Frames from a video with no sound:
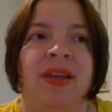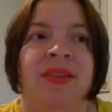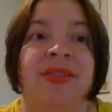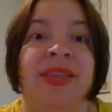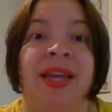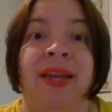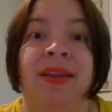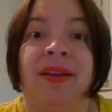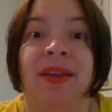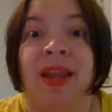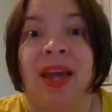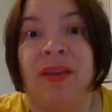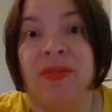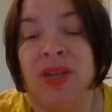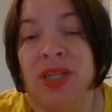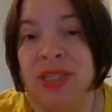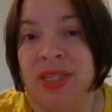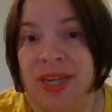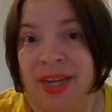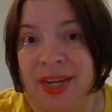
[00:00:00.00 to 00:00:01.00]
They
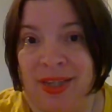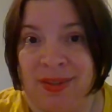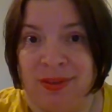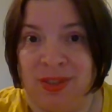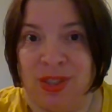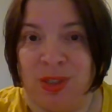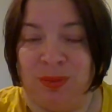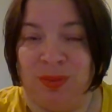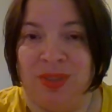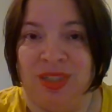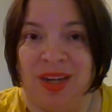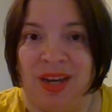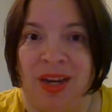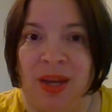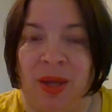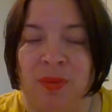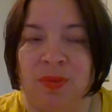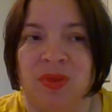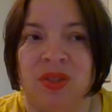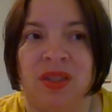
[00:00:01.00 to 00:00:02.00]
levitate
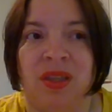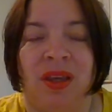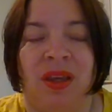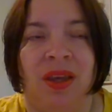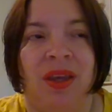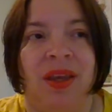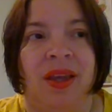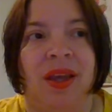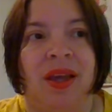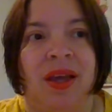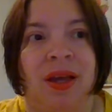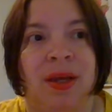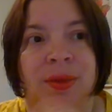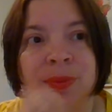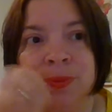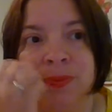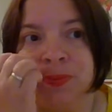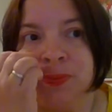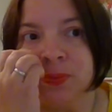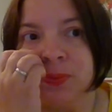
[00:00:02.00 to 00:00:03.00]
sometimes.
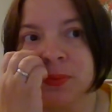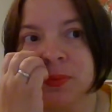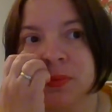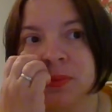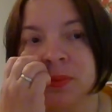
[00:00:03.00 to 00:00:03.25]
Um,